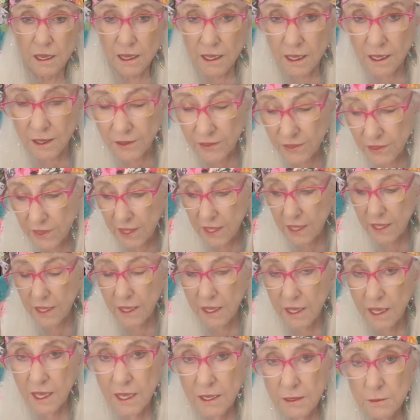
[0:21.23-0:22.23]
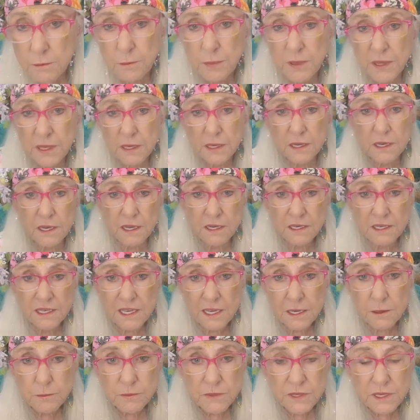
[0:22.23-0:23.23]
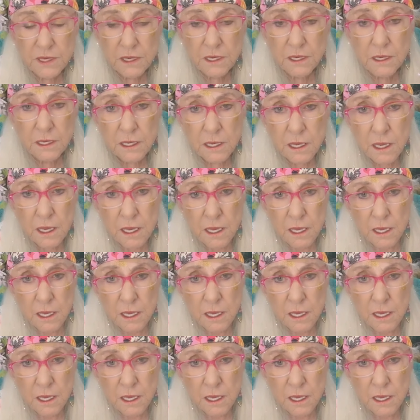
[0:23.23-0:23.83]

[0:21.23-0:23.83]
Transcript: they had been attempting